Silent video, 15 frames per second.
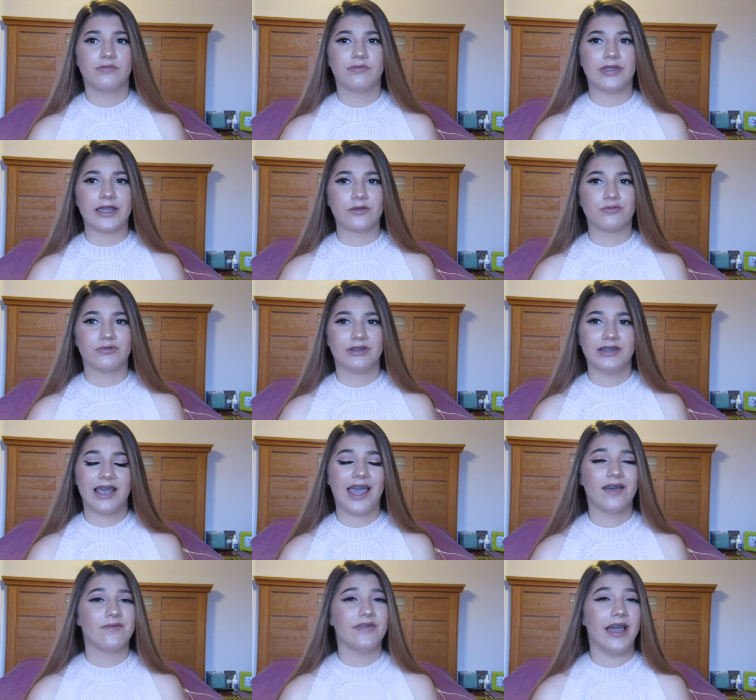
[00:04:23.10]
think really
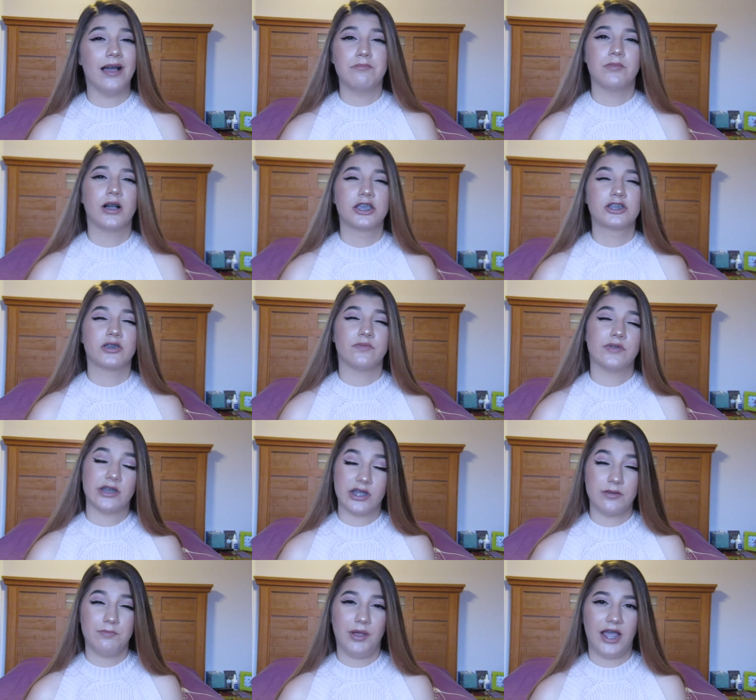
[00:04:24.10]
had that much of an
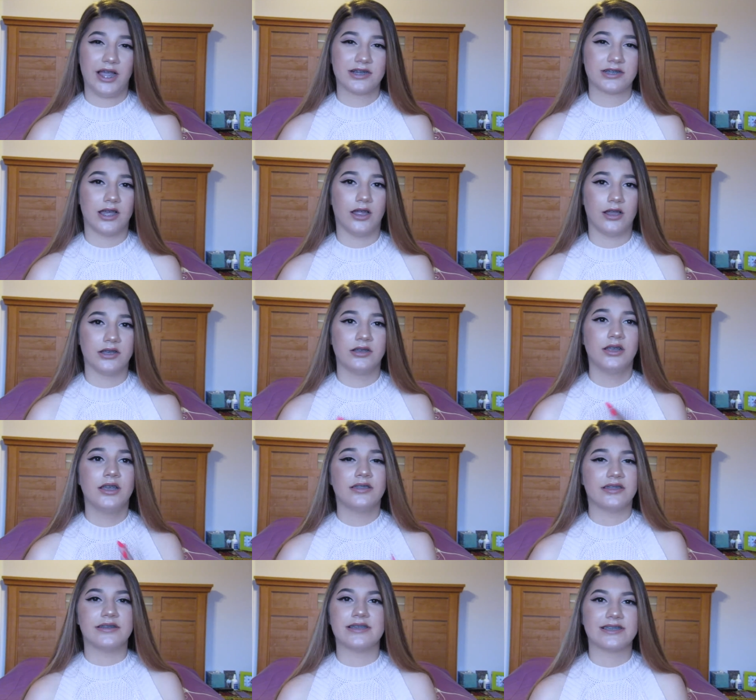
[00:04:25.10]
impact on
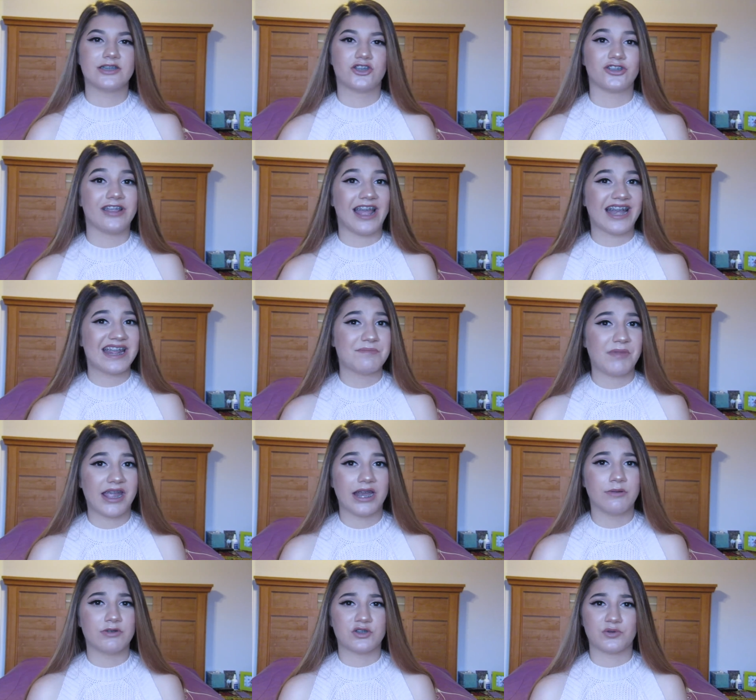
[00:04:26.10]
the decision that he
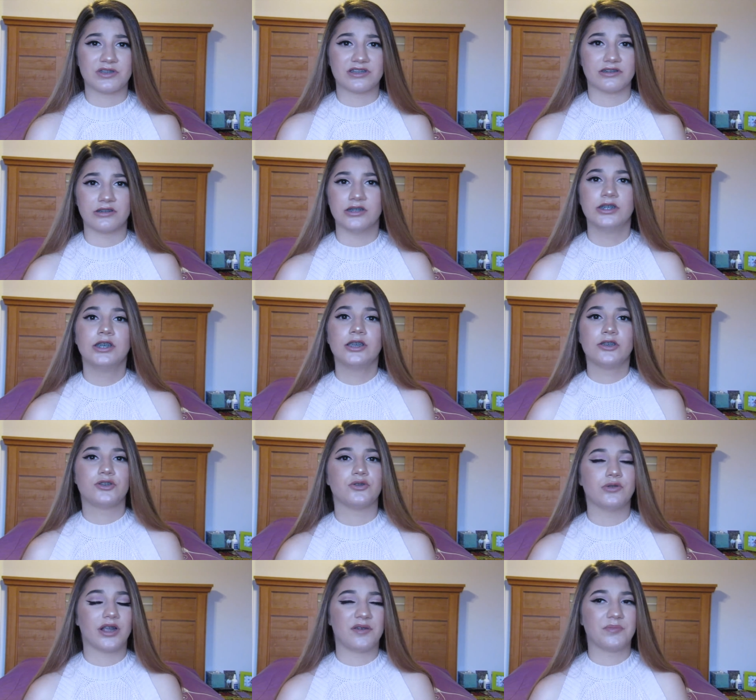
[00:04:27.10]
made, which was to
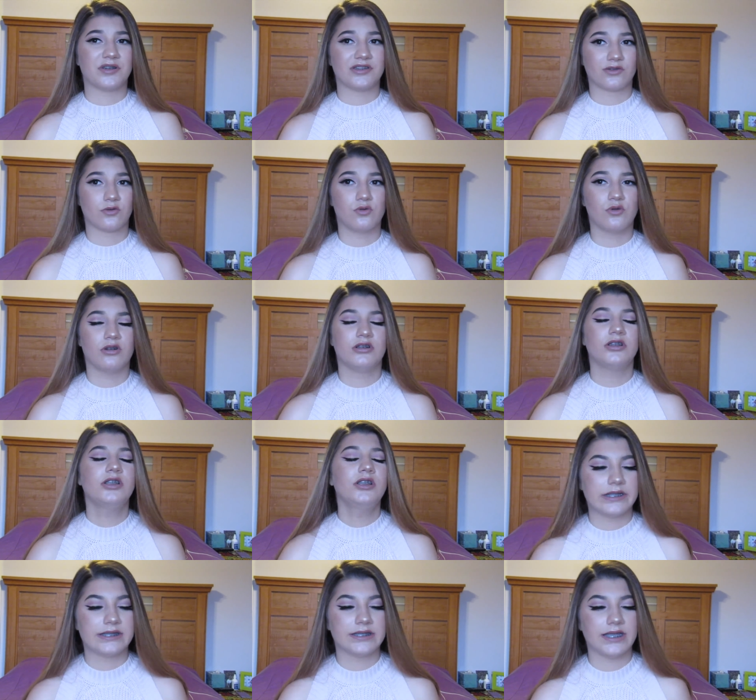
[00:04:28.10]
shoot up a school.
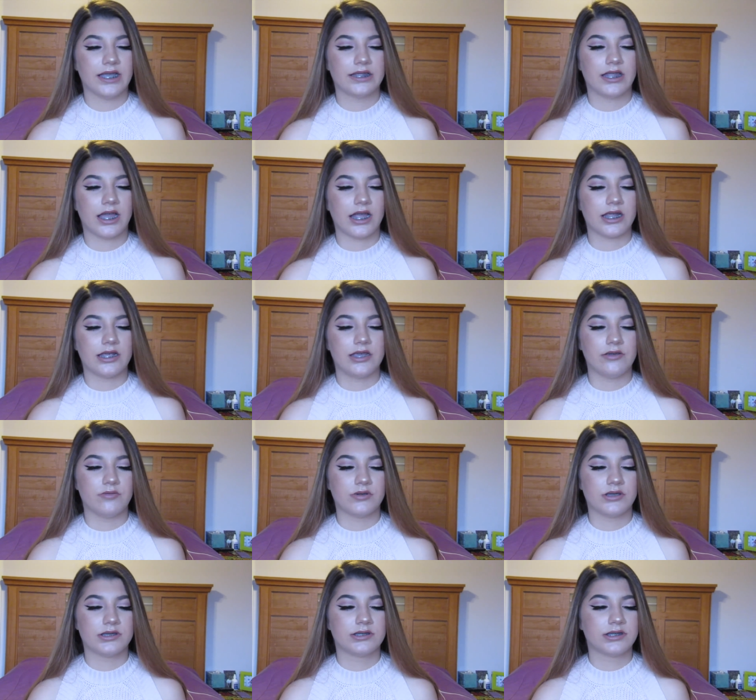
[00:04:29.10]
It said that he
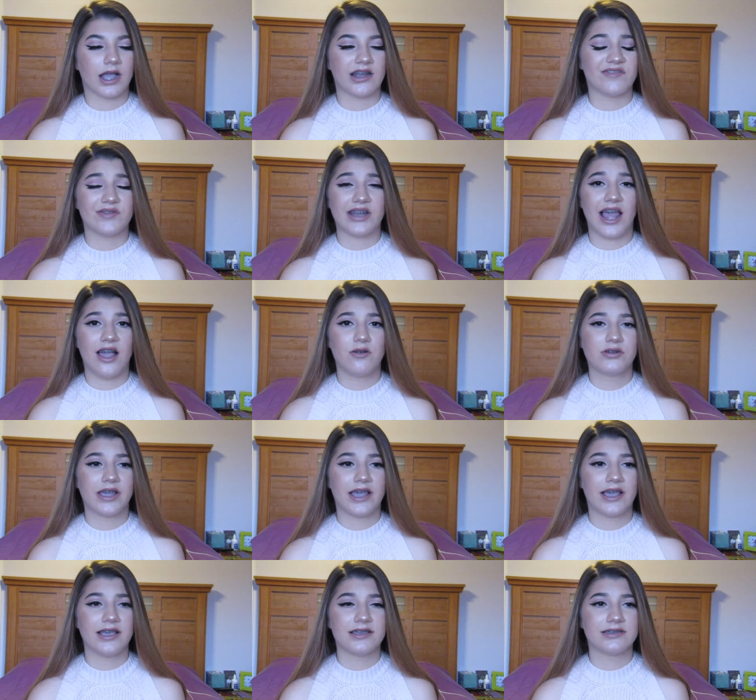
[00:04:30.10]
was kind of an
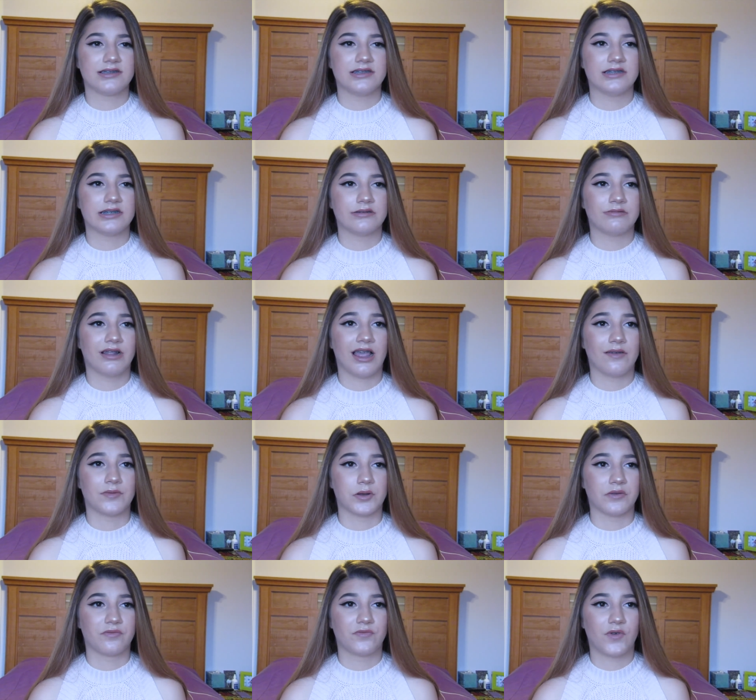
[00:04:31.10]
outcast, he didn't really have
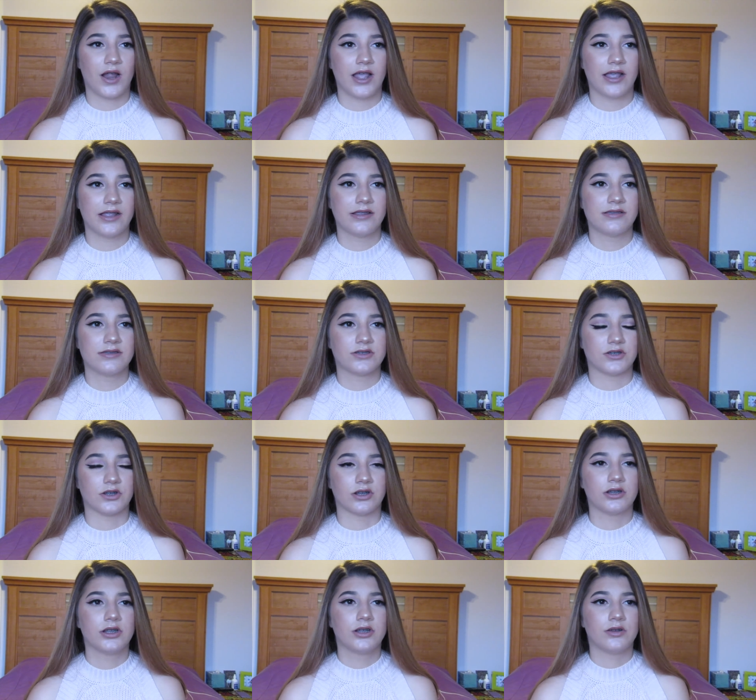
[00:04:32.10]
enough friends or